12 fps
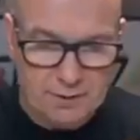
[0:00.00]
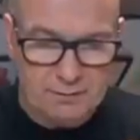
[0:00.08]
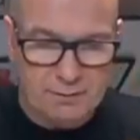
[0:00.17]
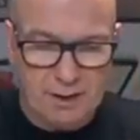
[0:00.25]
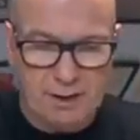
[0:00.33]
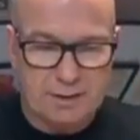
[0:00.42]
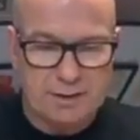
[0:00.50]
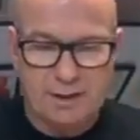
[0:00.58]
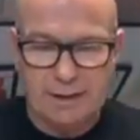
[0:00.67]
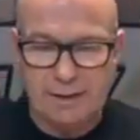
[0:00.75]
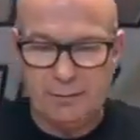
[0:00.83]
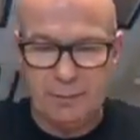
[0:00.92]
Right, let's
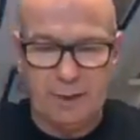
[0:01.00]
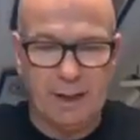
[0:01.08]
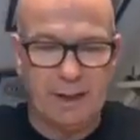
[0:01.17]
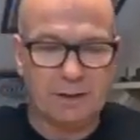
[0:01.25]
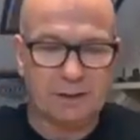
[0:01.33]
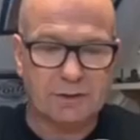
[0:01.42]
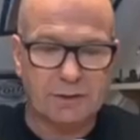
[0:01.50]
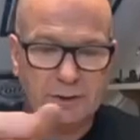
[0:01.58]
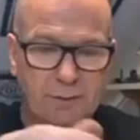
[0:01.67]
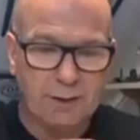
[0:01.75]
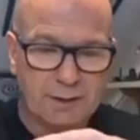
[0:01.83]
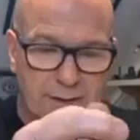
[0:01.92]
take it apart and I'll show
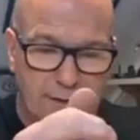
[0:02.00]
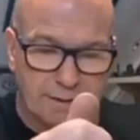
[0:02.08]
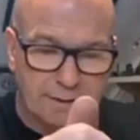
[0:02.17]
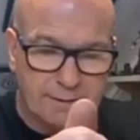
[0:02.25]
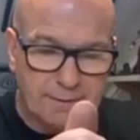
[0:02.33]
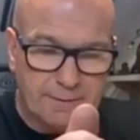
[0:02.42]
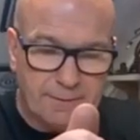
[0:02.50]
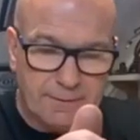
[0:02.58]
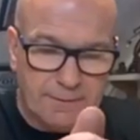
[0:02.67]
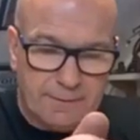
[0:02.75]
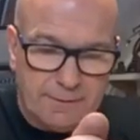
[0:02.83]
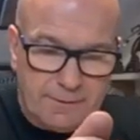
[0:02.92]
you what I did.
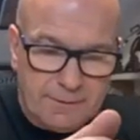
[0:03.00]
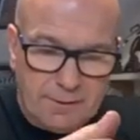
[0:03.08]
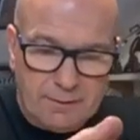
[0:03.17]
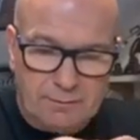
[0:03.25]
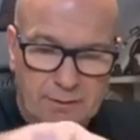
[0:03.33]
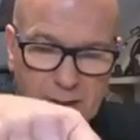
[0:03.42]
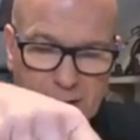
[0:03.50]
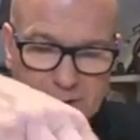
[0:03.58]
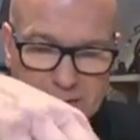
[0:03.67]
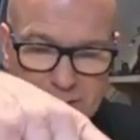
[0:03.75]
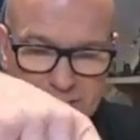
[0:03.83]
Right, so